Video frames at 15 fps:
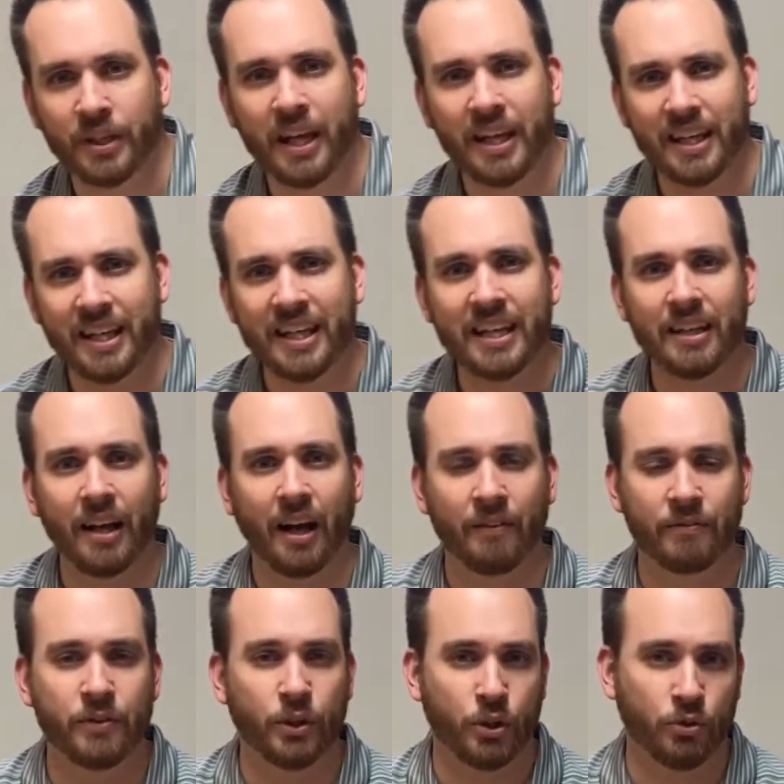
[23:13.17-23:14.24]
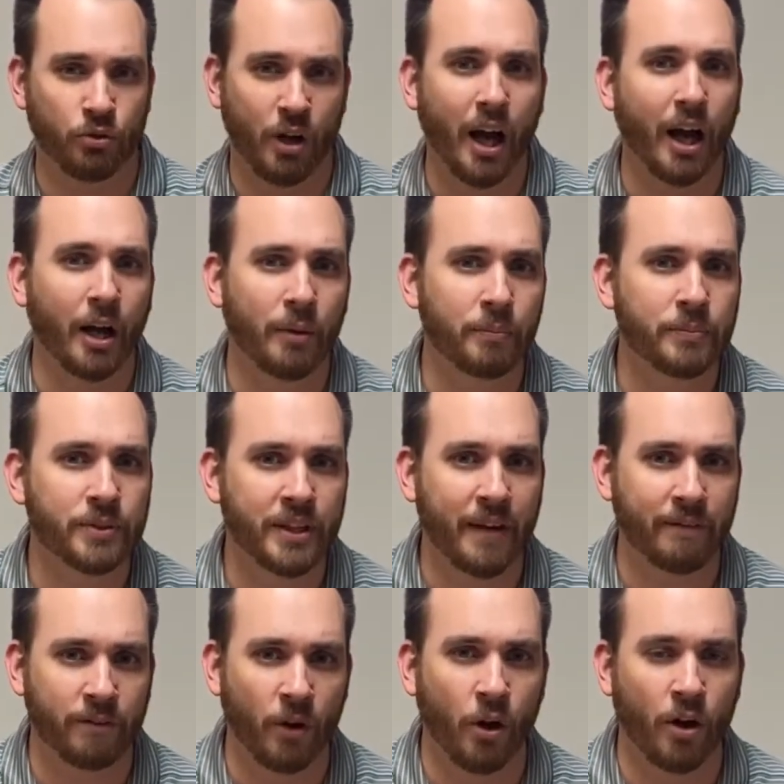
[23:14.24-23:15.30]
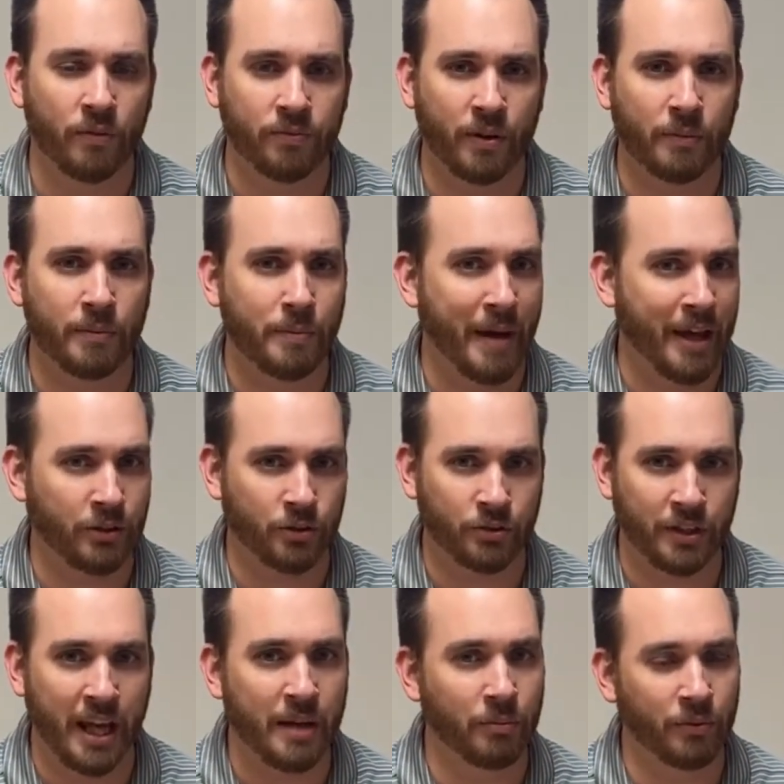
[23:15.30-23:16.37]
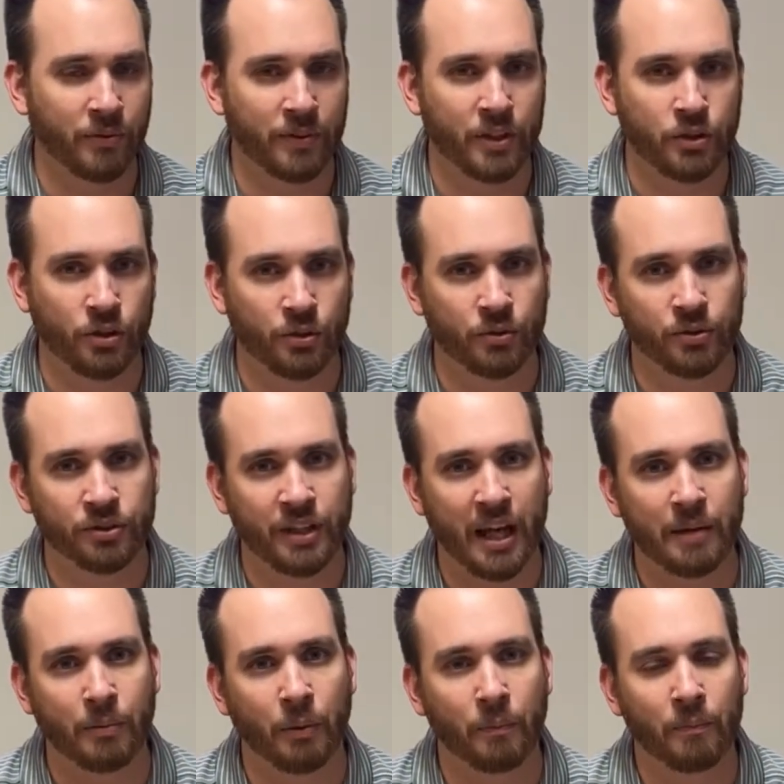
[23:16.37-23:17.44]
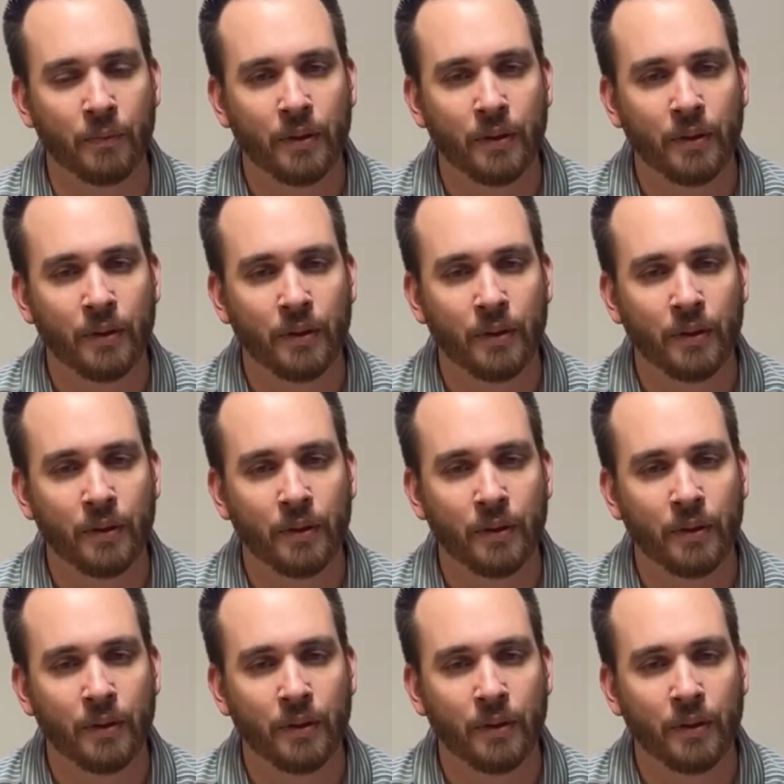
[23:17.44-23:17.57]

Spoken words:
they eat of the crumbs that fall from the master's table, from the children's table.